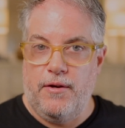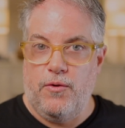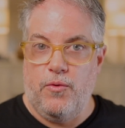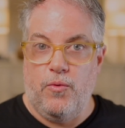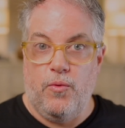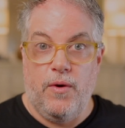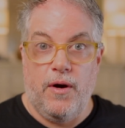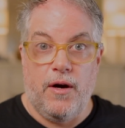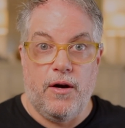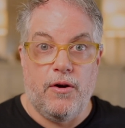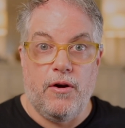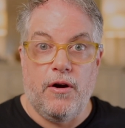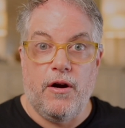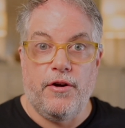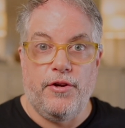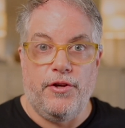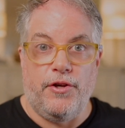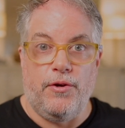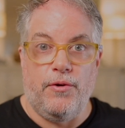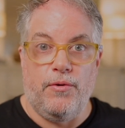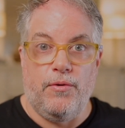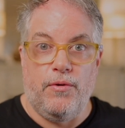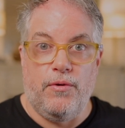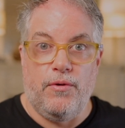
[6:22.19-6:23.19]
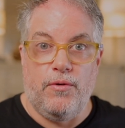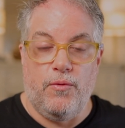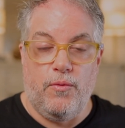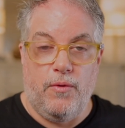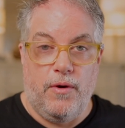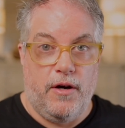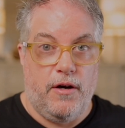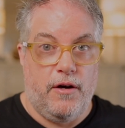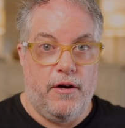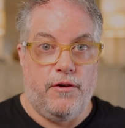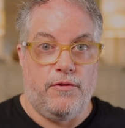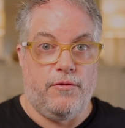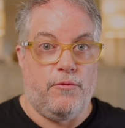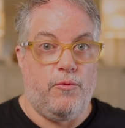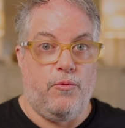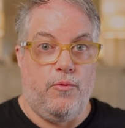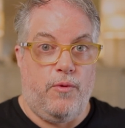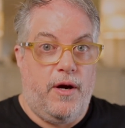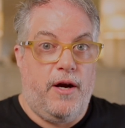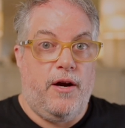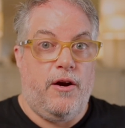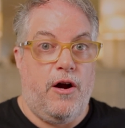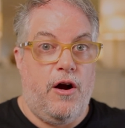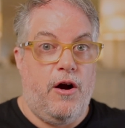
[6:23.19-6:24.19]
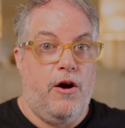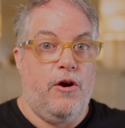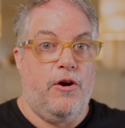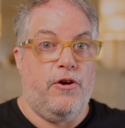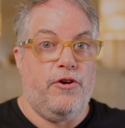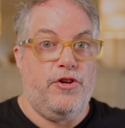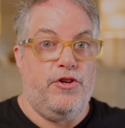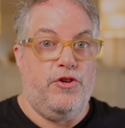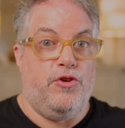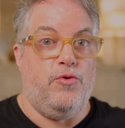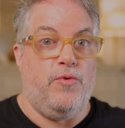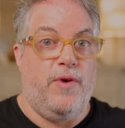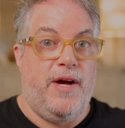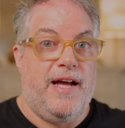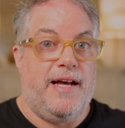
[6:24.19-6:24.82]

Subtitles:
Where are you? Where are you